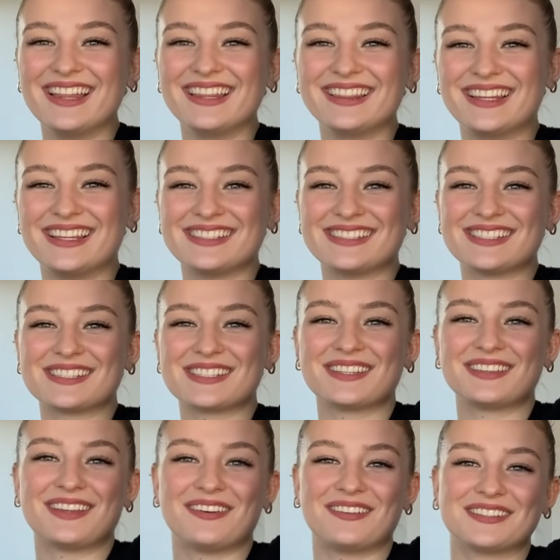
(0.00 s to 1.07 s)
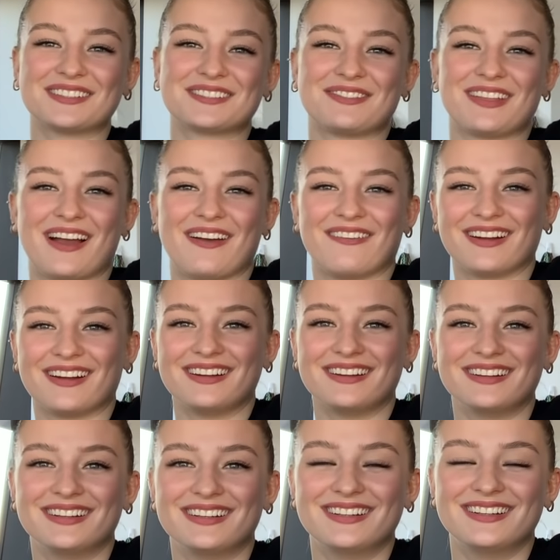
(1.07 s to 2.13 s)
This is a lotus flower
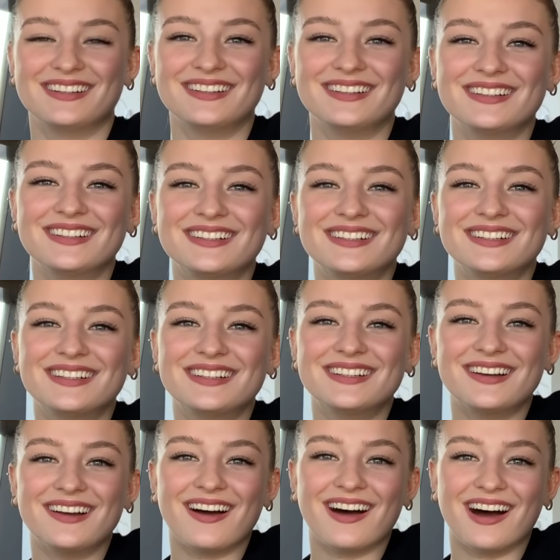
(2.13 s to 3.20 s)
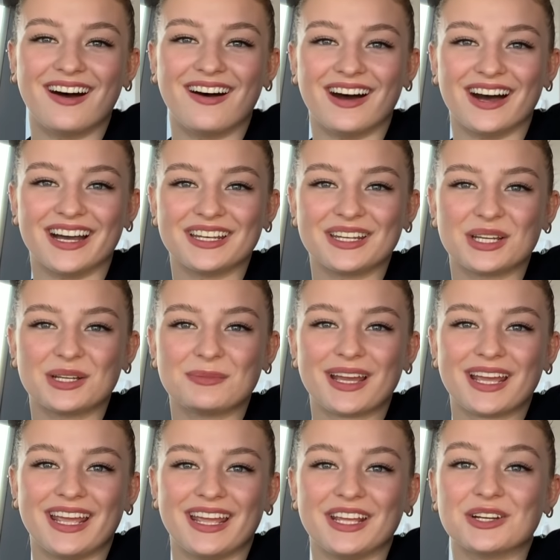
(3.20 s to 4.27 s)
on my
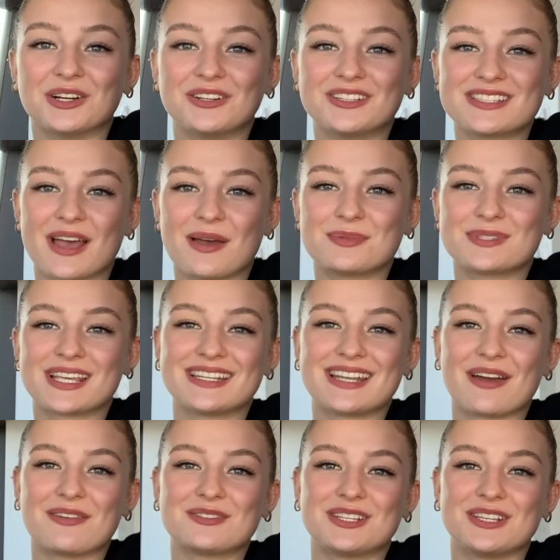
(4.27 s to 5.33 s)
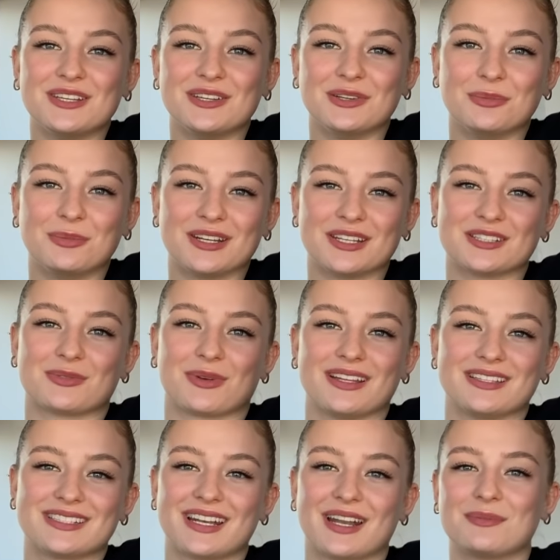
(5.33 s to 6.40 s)
ankle. It's upside down to you, but it's
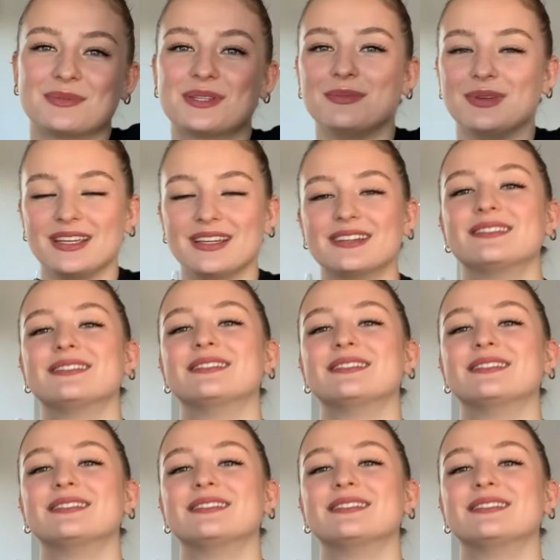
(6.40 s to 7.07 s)
right side up to me.